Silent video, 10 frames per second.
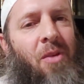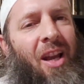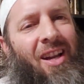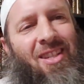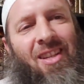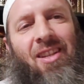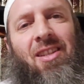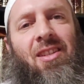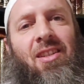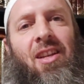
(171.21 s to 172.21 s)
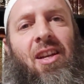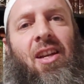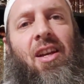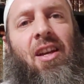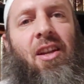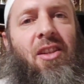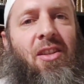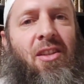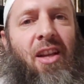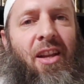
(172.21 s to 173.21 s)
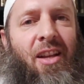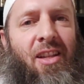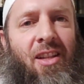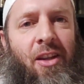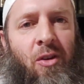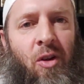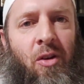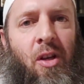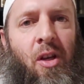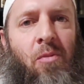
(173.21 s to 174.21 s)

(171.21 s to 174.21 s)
But like I said, this is... This is like, that's later on.